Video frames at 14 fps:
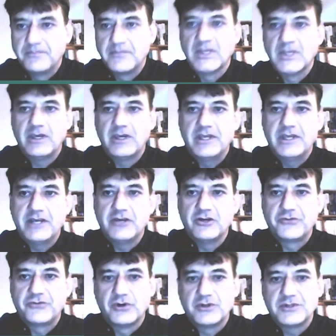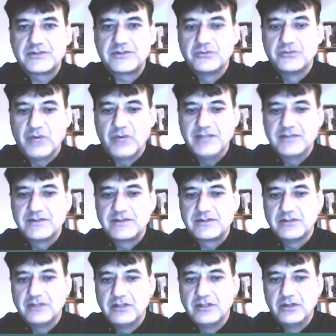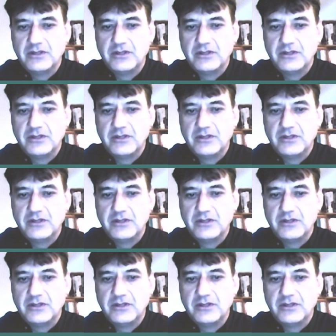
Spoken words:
And then, of course, once we